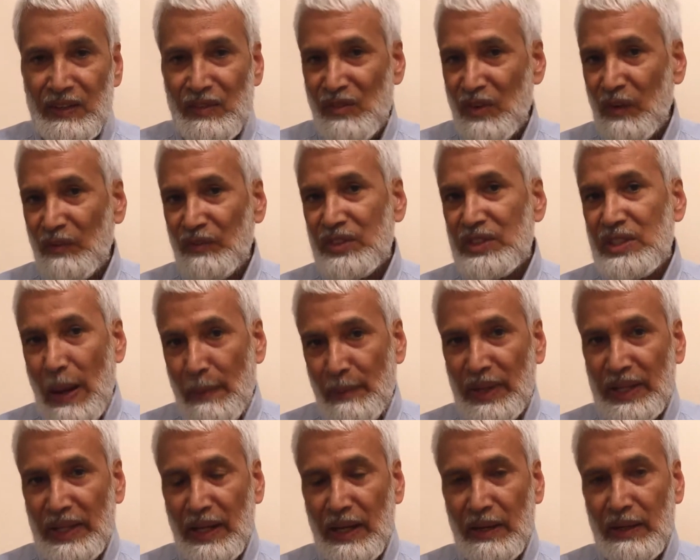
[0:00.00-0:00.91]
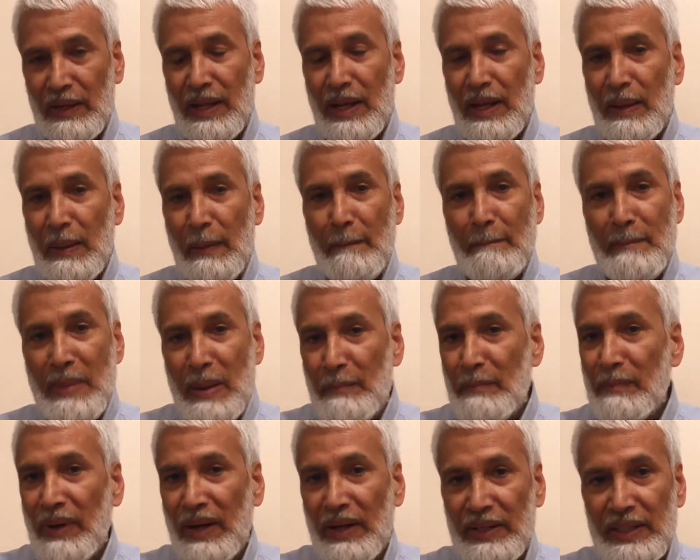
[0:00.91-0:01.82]
from some other
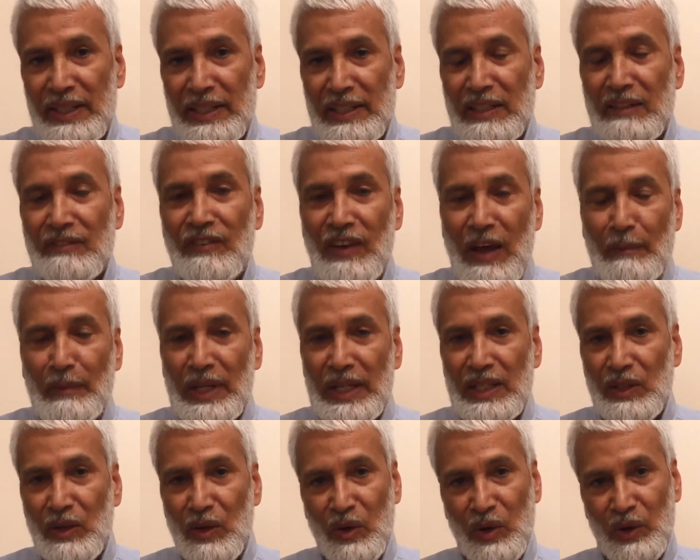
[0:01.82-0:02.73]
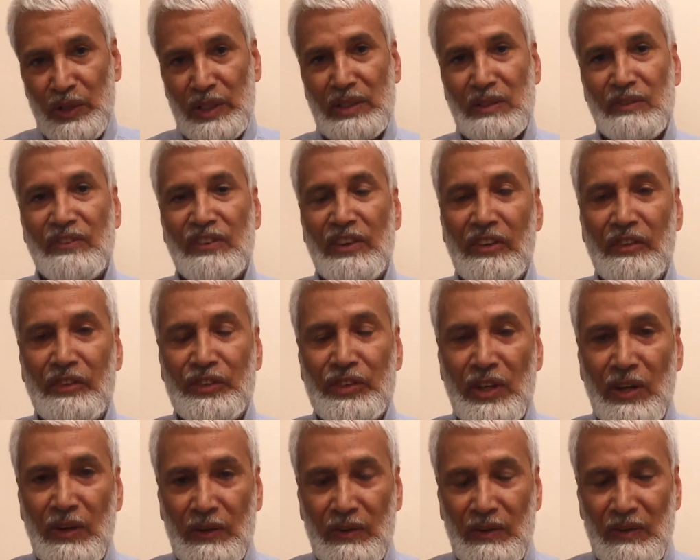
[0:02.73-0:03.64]
member in the family or in the friend
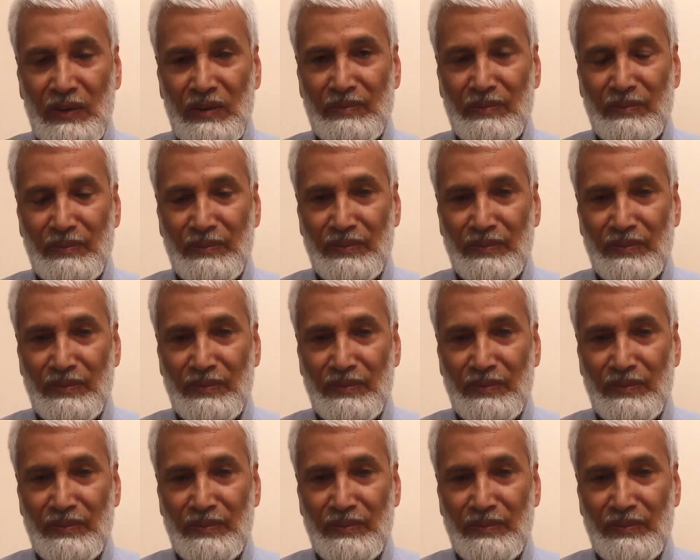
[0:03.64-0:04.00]
circle.